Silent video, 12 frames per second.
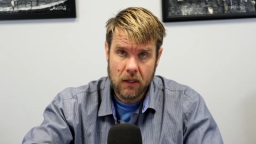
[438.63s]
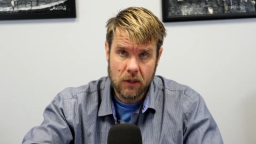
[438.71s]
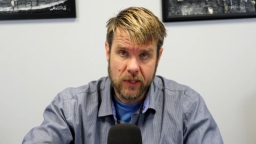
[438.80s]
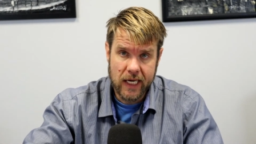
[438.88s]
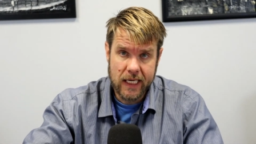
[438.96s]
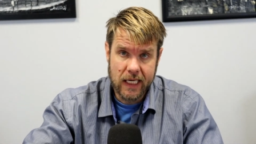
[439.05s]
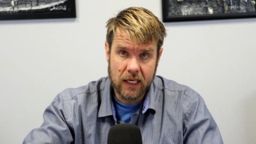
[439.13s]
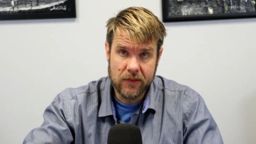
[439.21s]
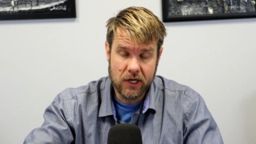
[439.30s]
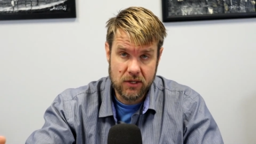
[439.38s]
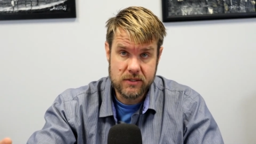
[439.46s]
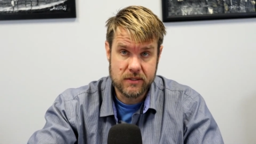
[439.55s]
Okay,
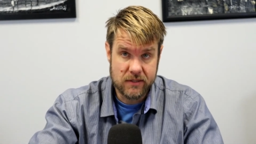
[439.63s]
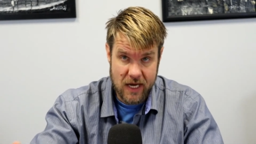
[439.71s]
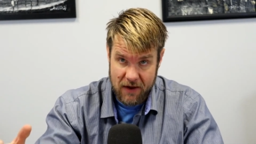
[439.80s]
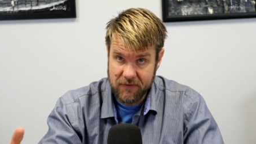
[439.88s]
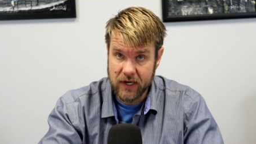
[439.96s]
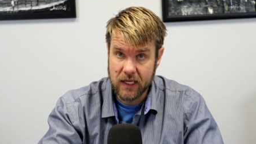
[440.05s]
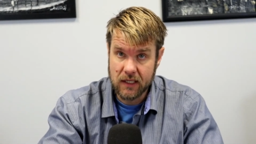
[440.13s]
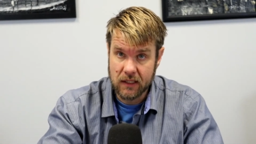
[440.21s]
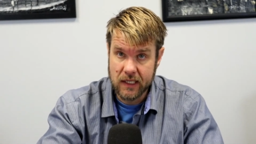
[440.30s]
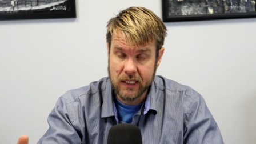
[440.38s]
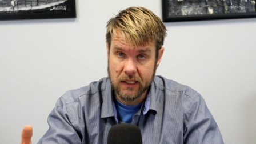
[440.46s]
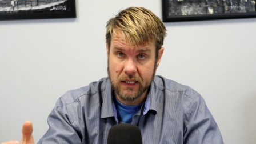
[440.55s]
there's
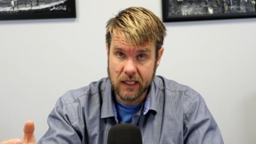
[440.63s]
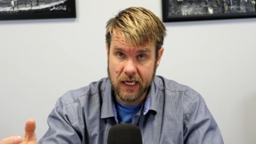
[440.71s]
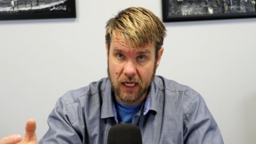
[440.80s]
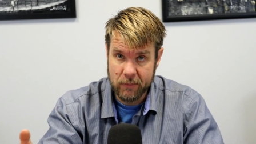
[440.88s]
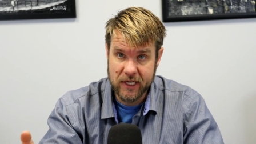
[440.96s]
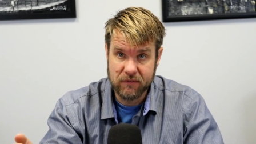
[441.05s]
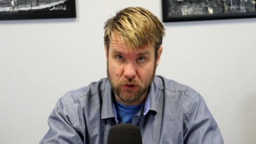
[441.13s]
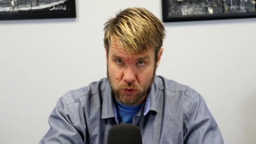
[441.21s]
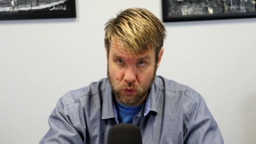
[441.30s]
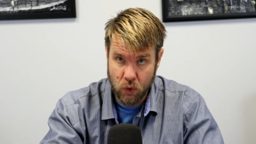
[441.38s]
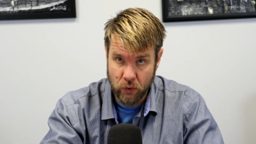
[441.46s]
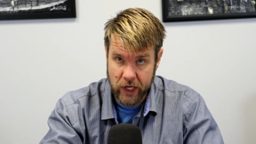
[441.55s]
definitely an element of
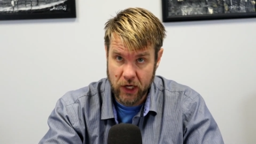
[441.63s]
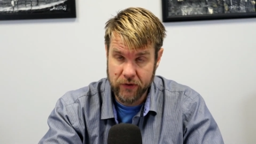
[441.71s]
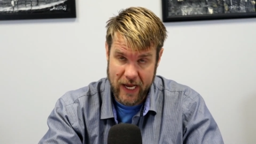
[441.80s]
control there.